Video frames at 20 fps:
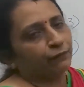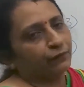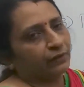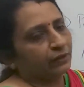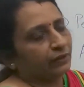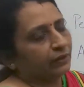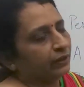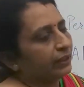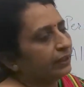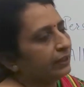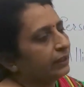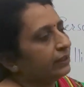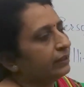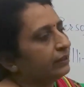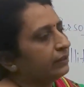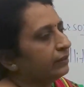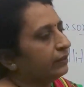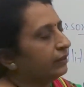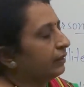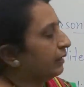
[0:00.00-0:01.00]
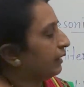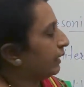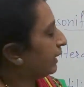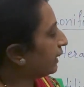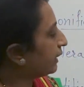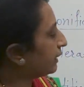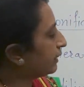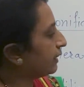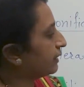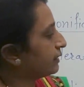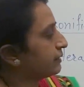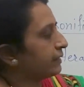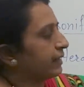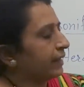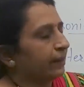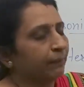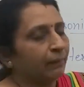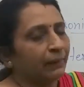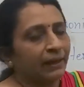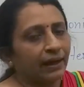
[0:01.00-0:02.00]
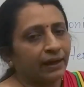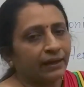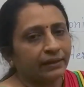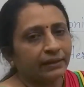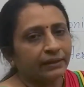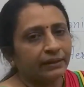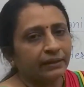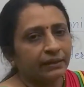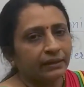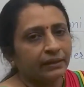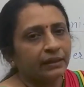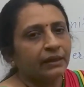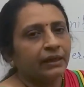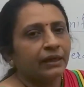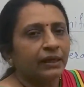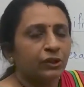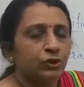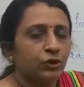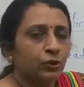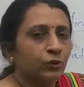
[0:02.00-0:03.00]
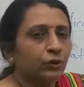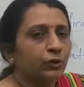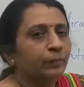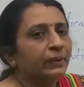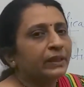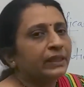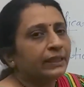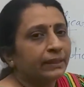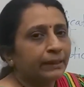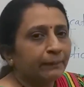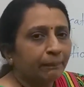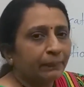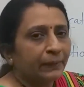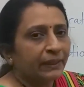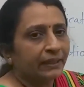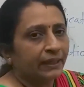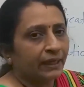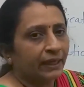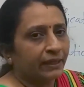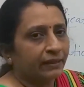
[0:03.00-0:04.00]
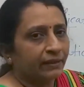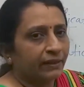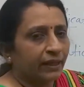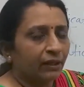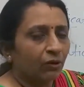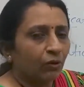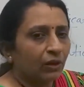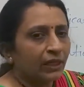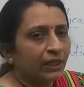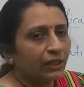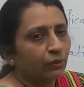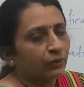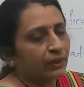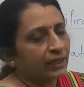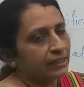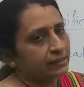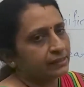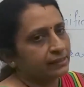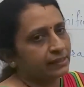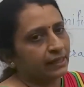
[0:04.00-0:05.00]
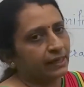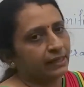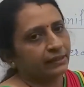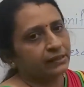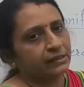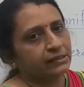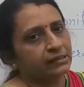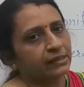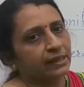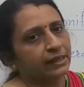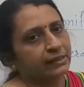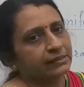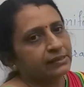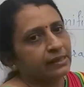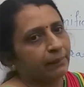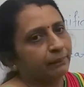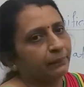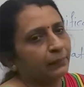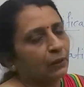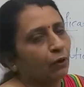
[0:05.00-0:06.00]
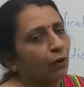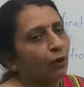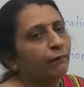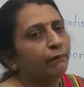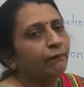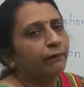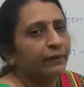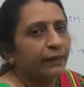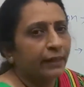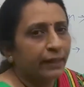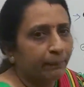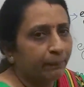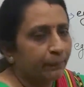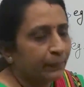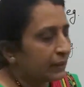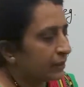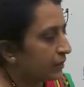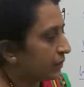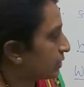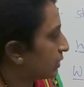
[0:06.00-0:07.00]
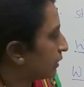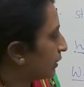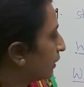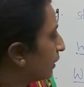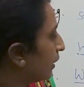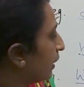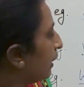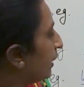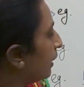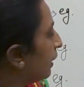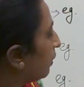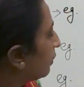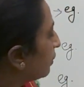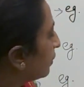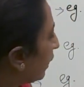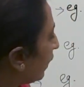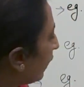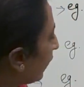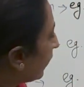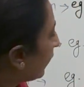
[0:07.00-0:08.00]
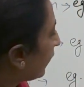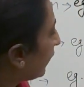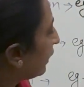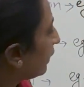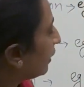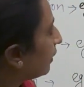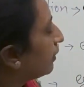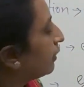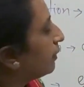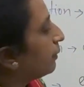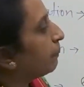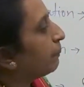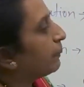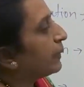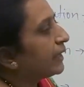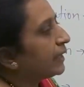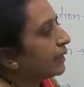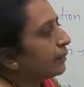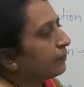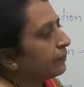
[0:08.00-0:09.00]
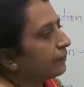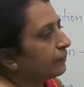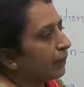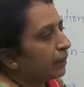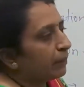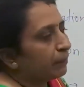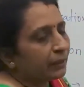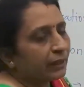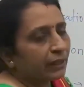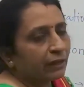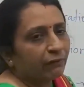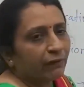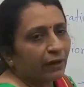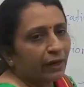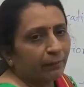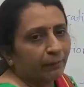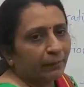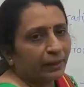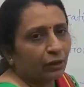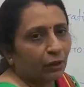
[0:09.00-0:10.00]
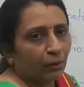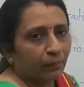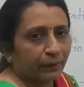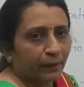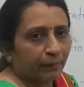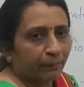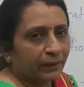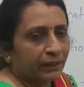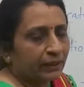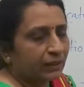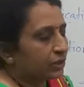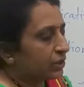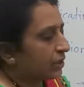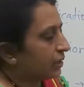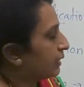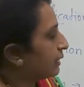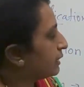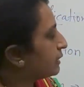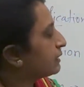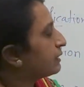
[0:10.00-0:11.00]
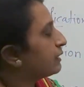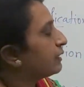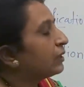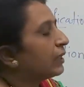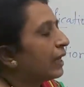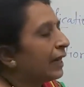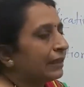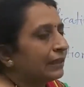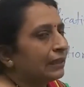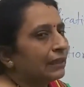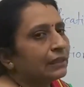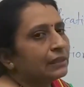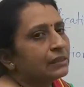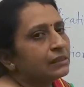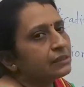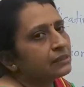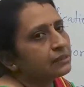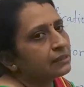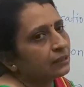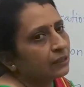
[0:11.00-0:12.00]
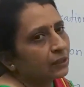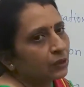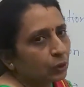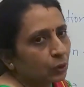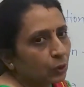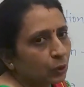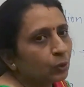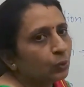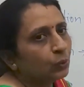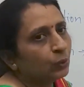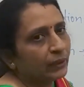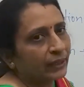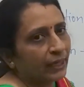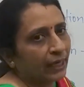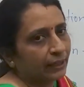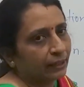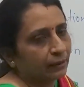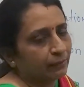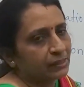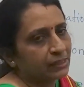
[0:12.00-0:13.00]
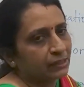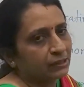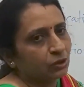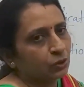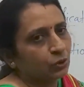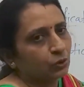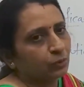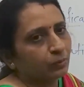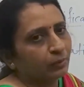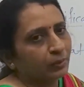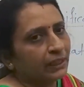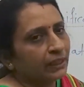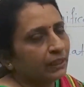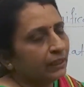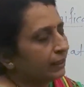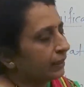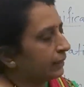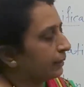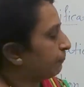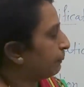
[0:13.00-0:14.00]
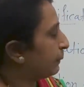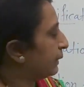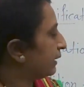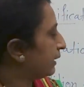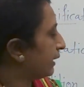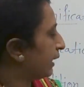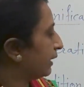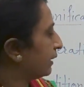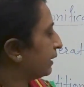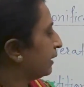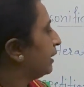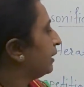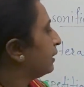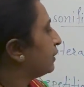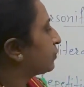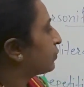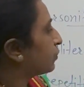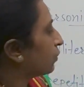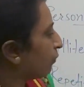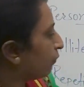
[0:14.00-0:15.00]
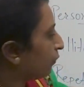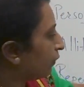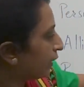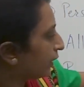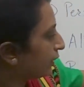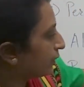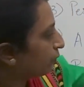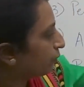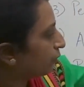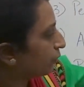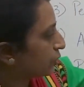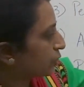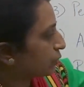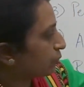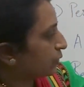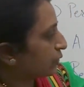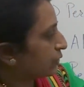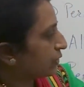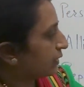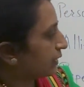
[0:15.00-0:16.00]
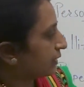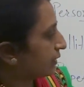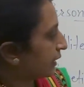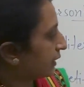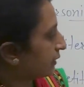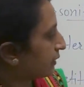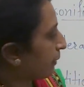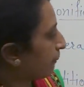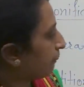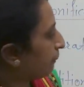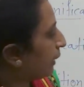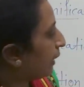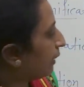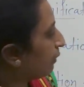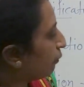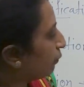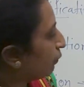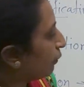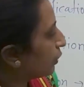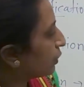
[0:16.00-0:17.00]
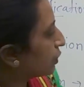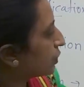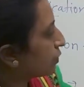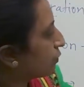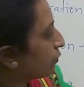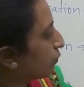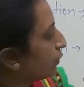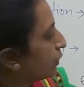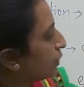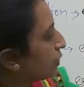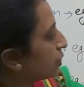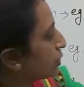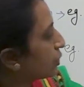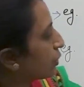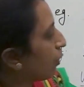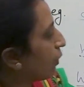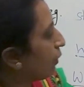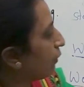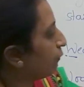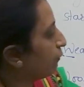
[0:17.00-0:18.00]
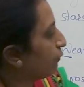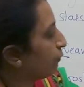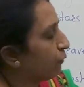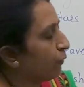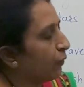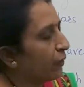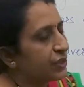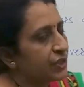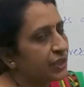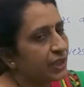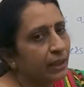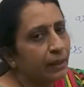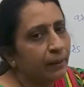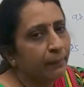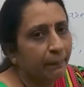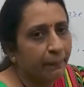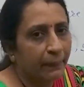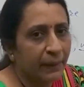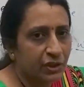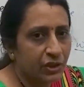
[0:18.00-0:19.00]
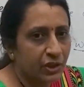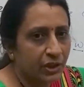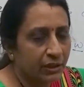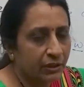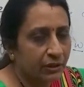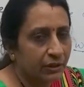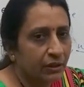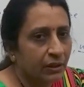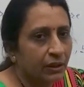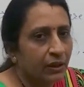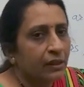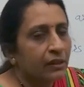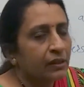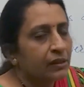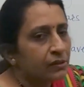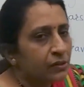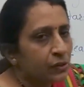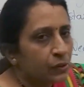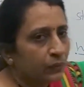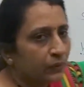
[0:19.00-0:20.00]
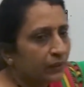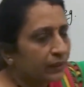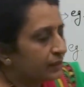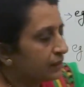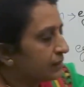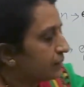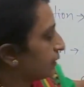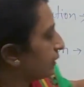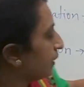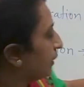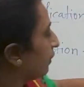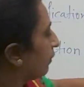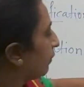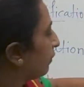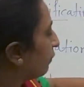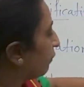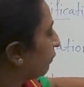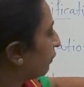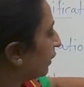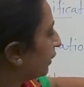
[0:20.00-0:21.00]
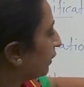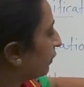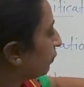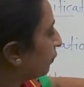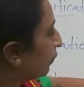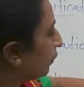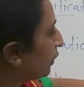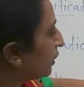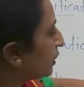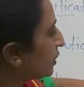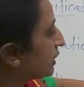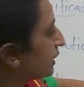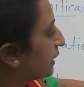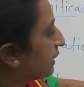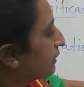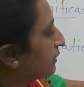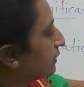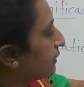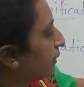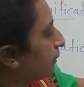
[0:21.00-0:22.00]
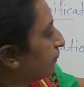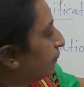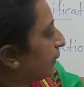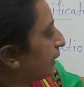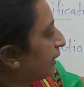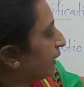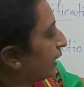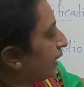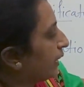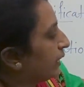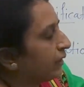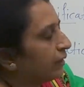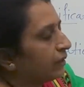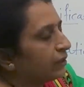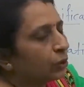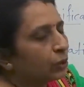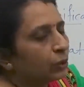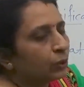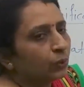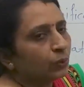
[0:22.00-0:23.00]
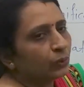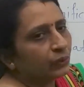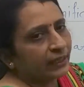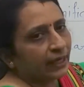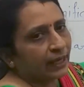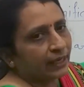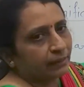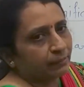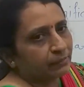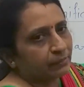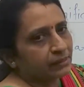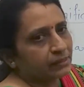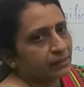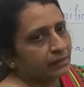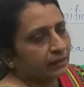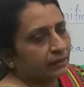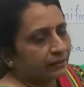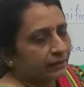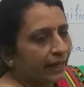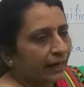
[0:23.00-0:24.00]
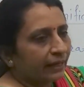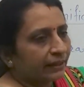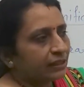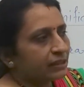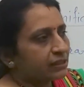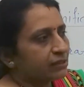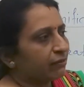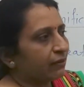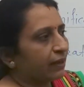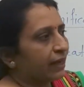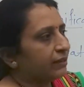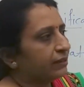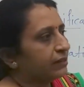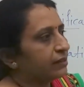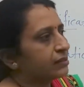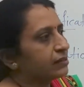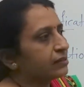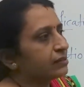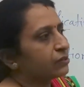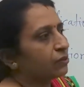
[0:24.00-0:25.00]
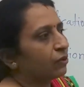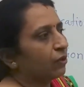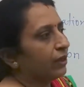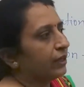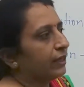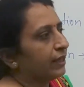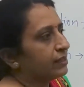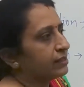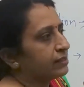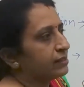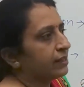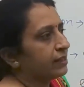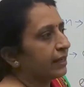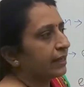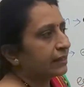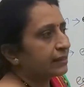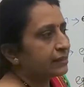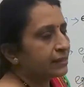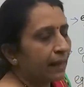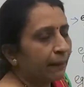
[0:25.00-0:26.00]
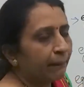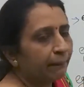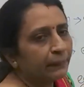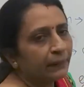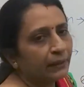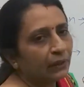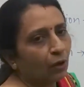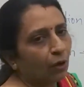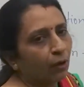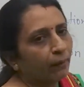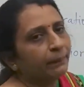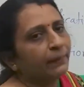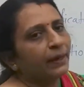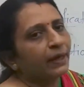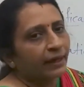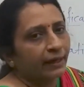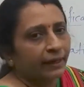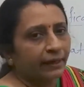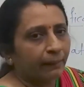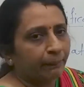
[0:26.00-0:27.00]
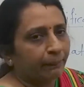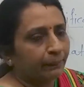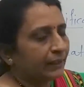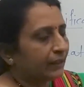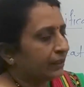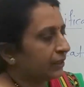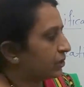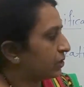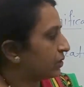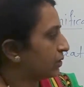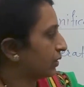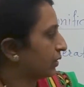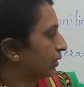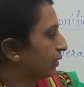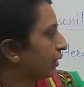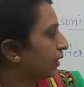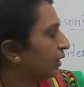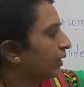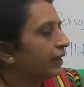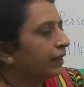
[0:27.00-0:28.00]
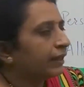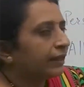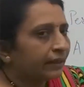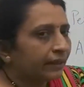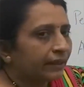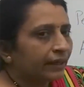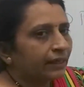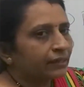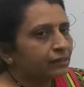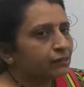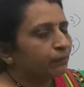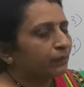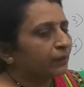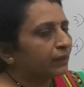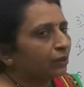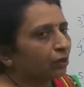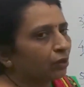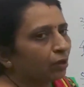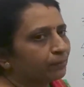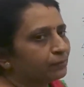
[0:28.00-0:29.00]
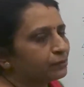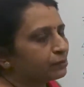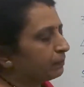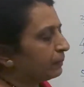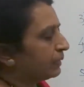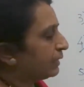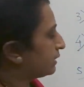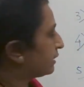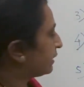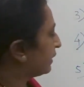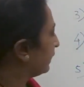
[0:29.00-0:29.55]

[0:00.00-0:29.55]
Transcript: word in the same line, it should be repeated. Then only you can say it is the example of repetition. Again, minimum requirement of repetition is at least 2 times it should be repeated. So word wish wish. This example, wish wish of washing machine. Students, word wish is repeated 2 times. That is why this is called as the example of repetition. Next figure of speech